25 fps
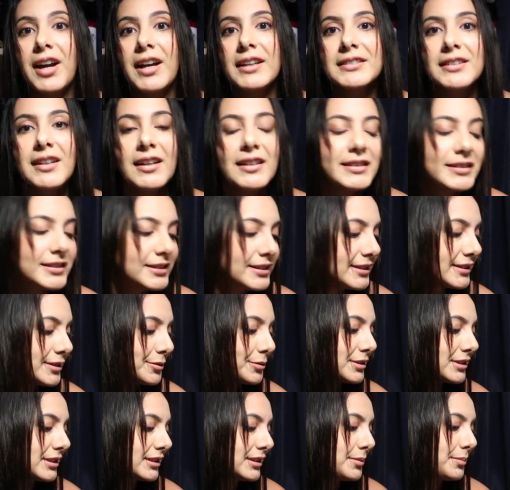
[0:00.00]
I thought this
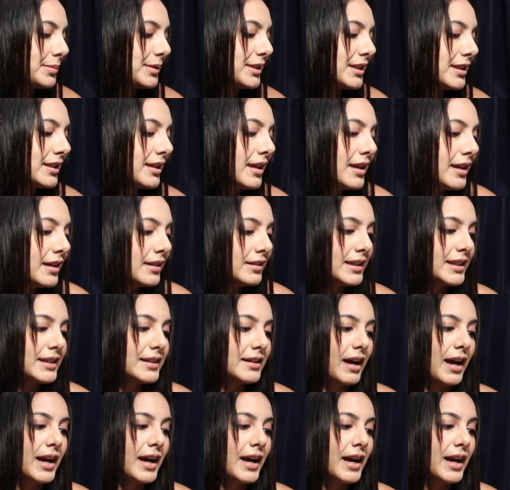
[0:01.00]
was going to be like